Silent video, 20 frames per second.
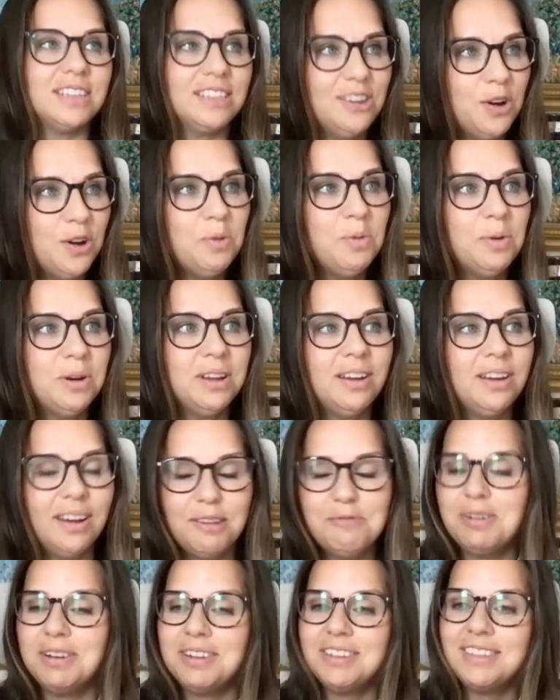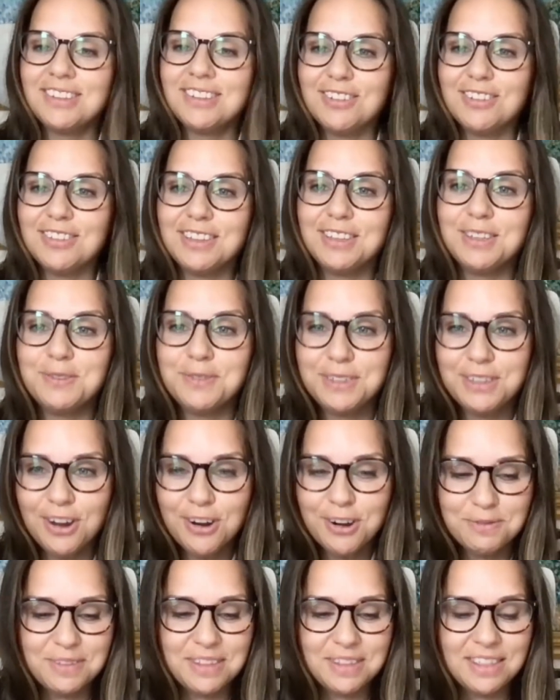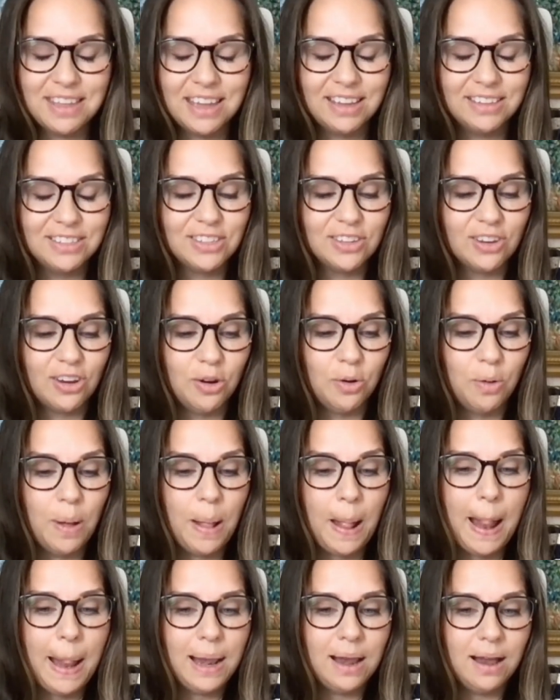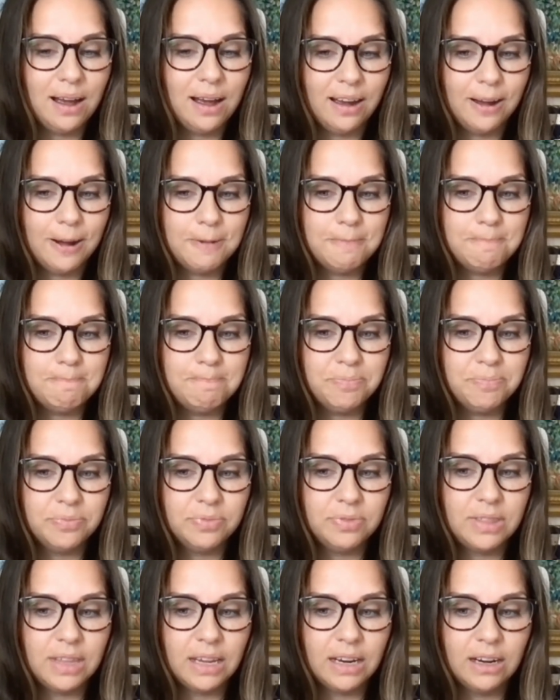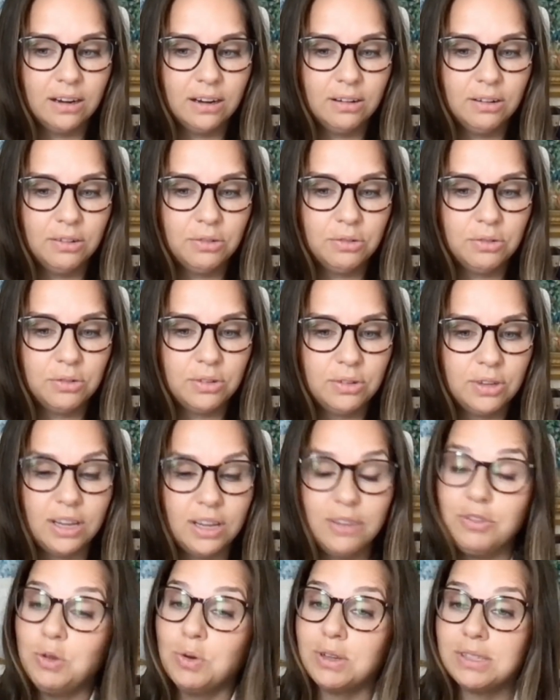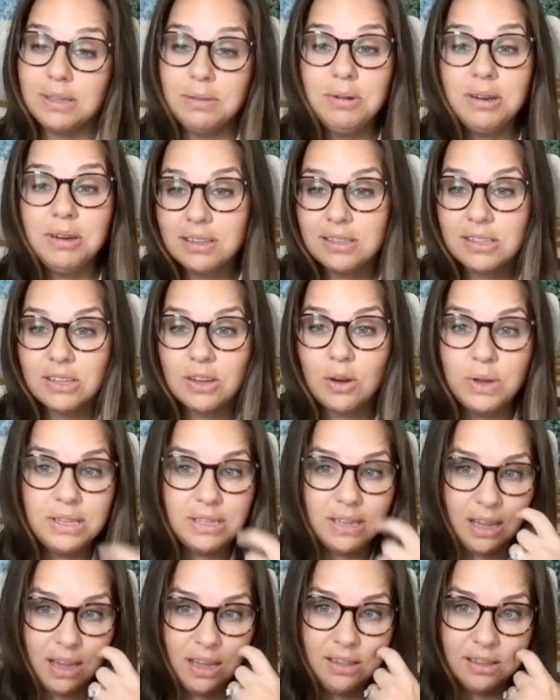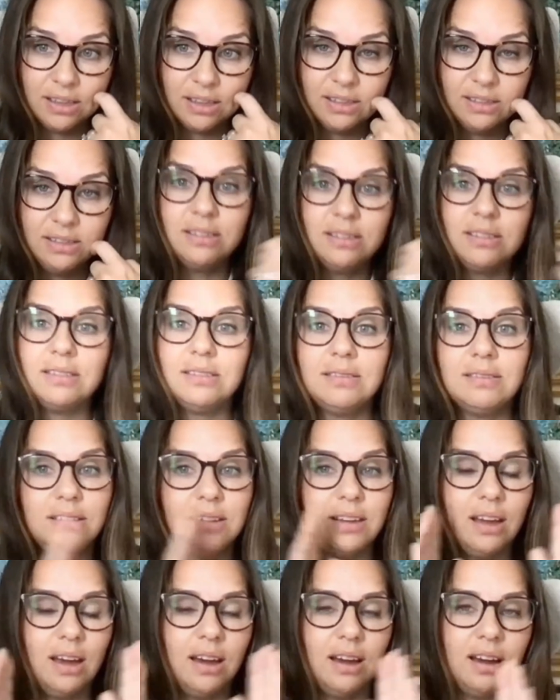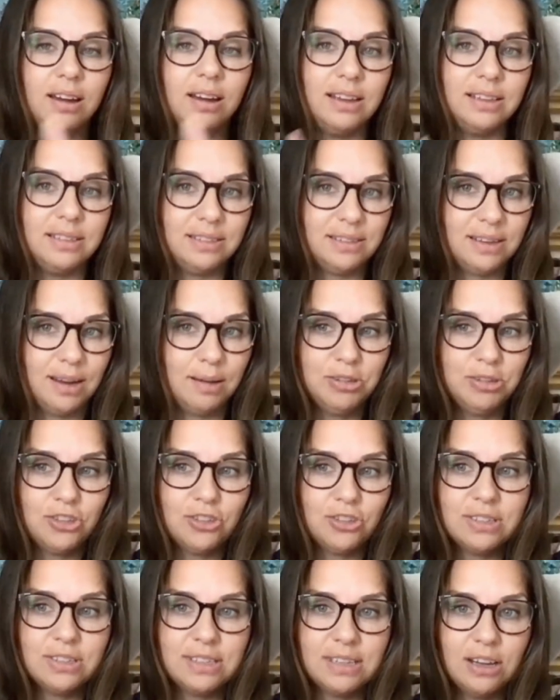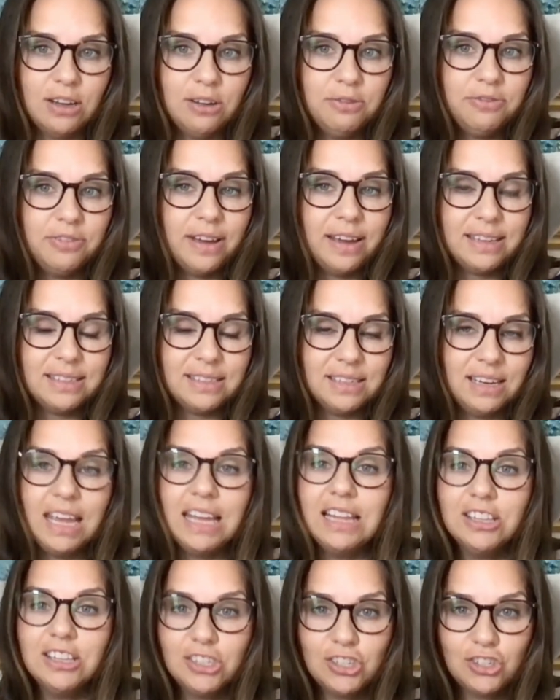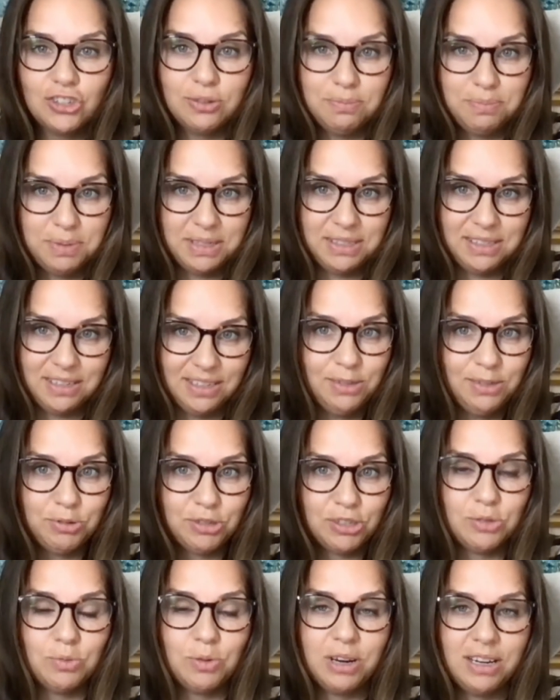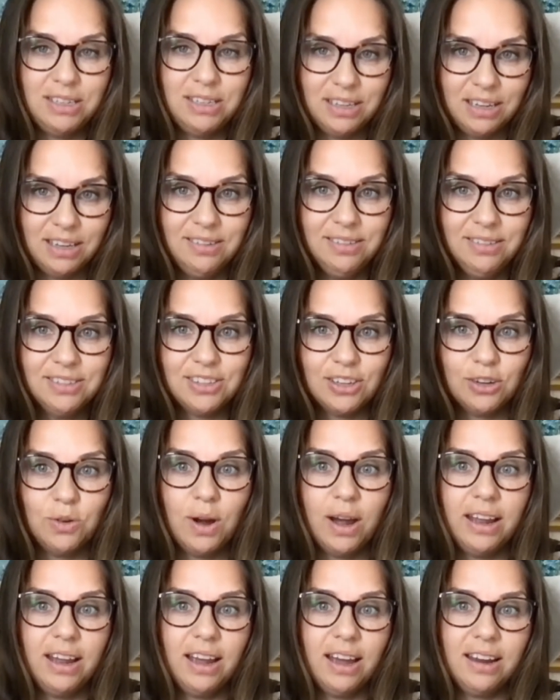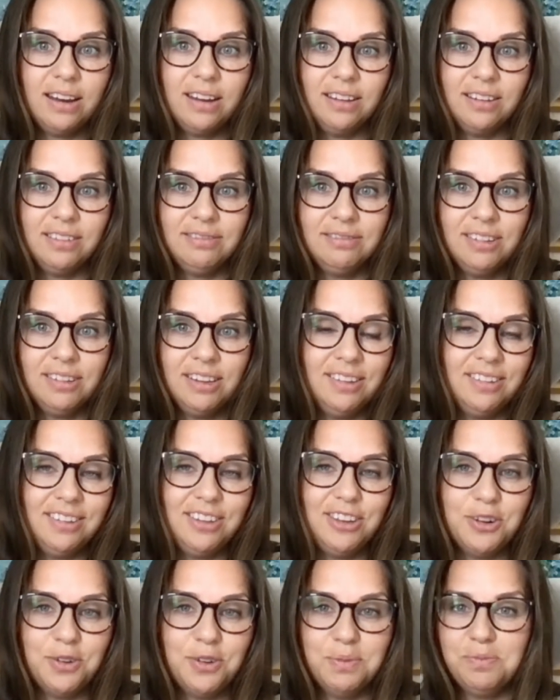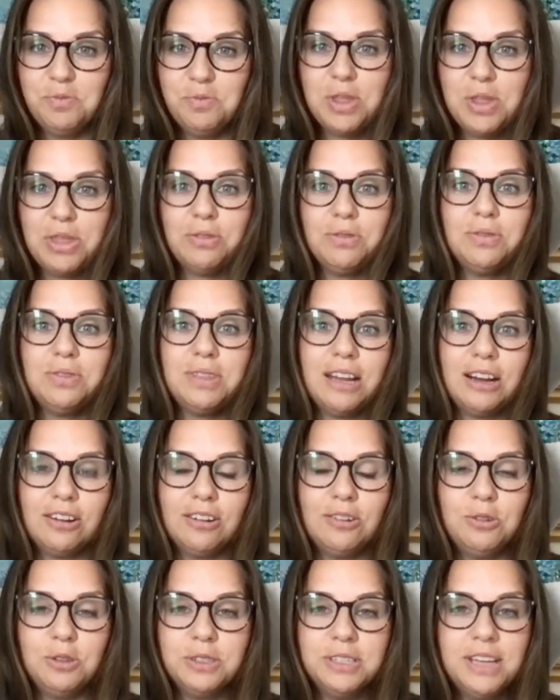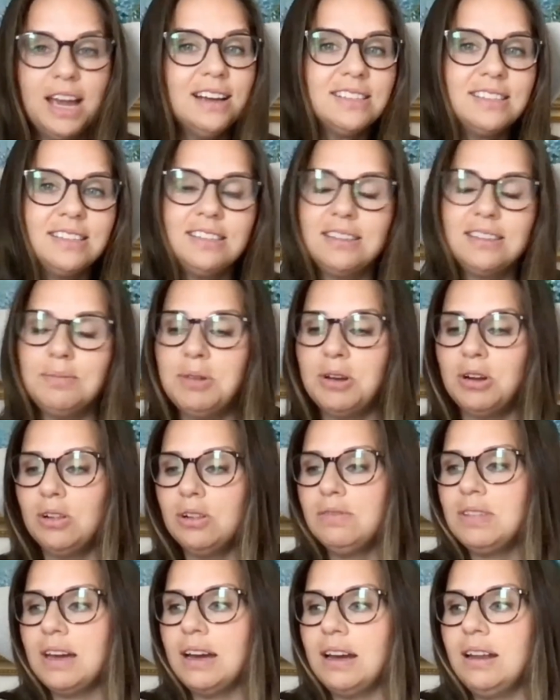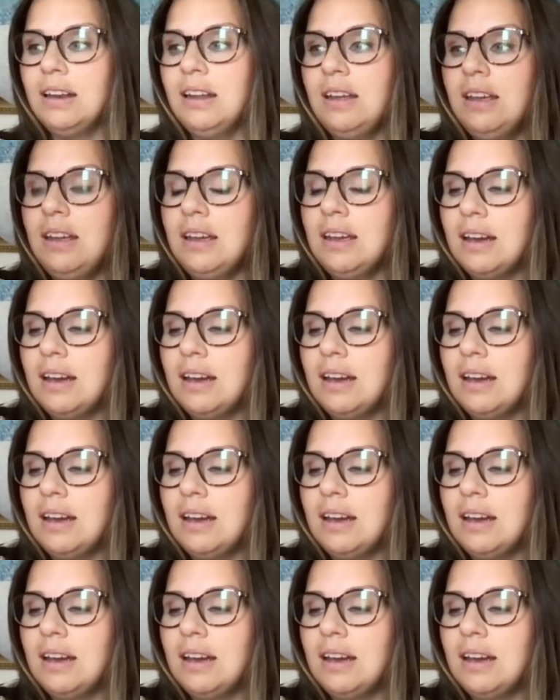So I was like, no, I want to start this photography thing. So there, if you are somebody that's going to England, establish yourself as an English business, which is what I did. So I had went through their whole tax system and all of that.